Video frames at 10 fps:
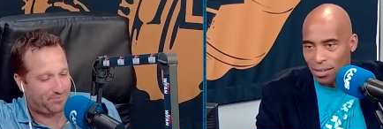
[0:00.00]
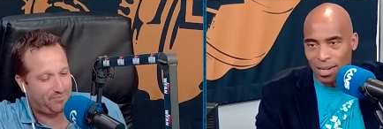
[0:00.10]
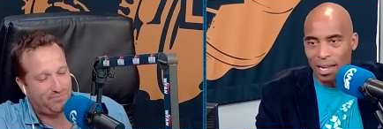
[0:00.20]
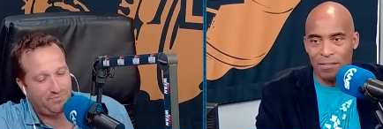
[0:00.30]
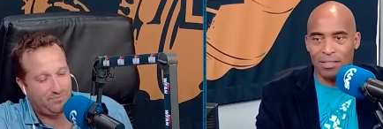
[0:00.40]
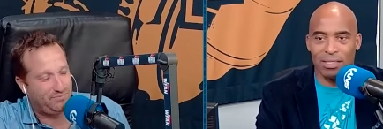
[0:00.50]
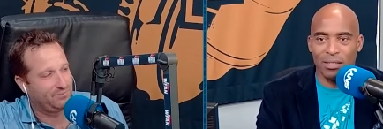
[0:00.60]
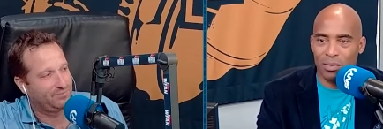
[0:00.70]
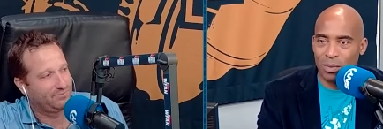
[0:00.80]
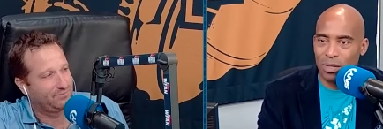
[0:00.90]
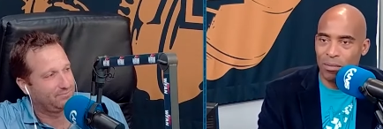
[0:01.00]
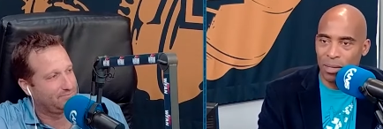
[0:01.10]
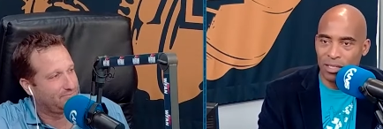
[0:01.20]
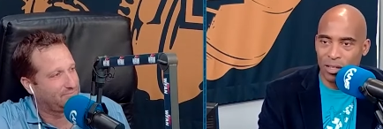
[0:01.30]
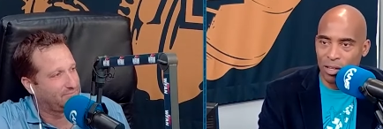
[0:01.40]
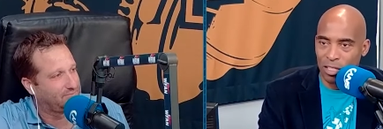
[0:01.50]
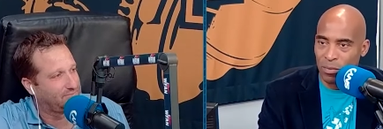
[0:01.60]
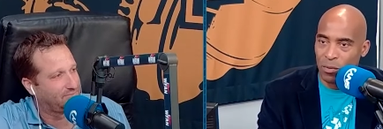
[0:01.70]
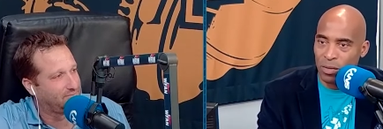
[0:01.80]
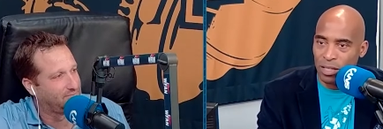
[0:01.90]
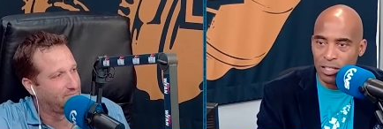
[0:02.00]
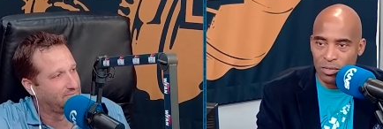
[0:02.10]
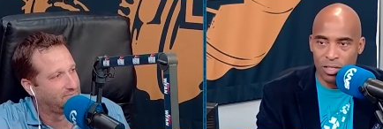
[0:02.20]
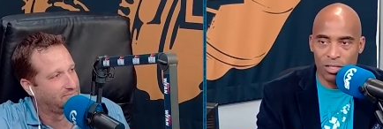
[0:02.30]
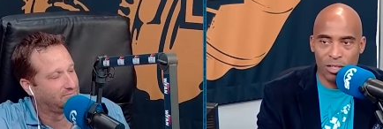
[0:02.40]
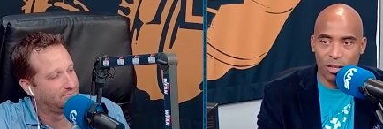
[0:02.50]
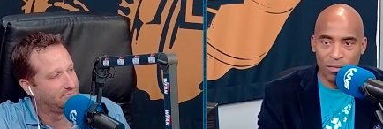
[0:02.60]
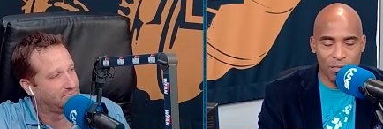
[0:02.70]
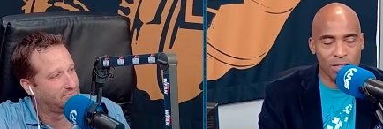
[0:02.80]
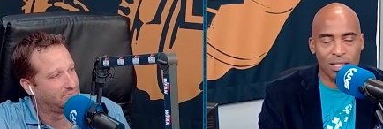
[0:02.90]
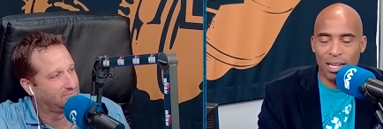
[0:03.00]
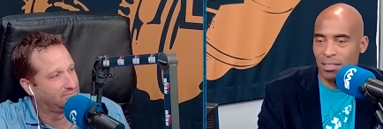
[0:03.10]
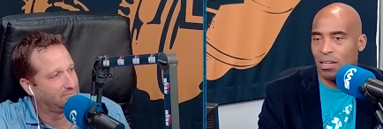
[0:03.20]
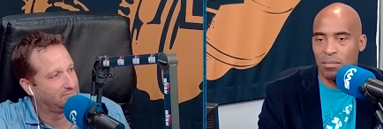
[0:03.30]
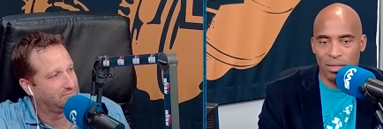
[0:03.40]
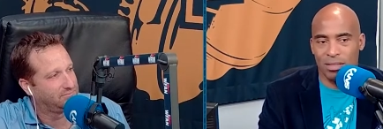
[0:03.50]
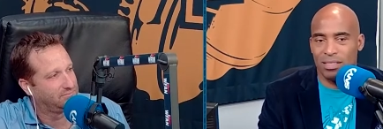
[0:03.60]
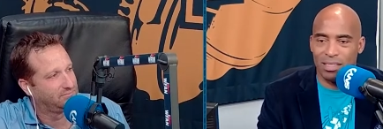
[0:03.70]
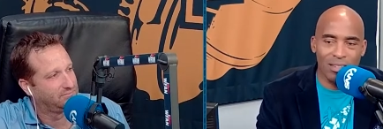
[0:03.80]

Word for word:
Speaker 1: and AVT was one of the best guards before the injuries took over for the last couple of seasons. They're